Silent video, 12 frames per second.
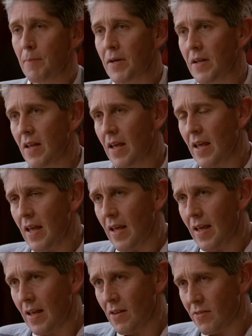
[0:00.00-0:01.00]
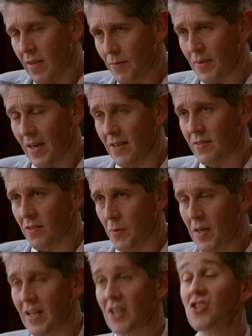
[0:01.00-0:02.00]
But in some cases,
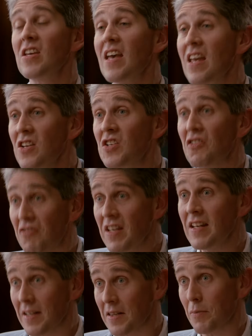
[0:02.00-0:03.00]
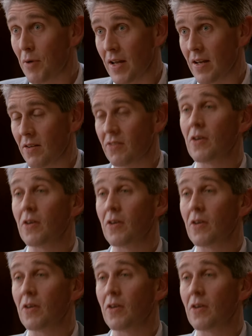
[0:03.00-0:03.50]
we can actually intervene in the brain.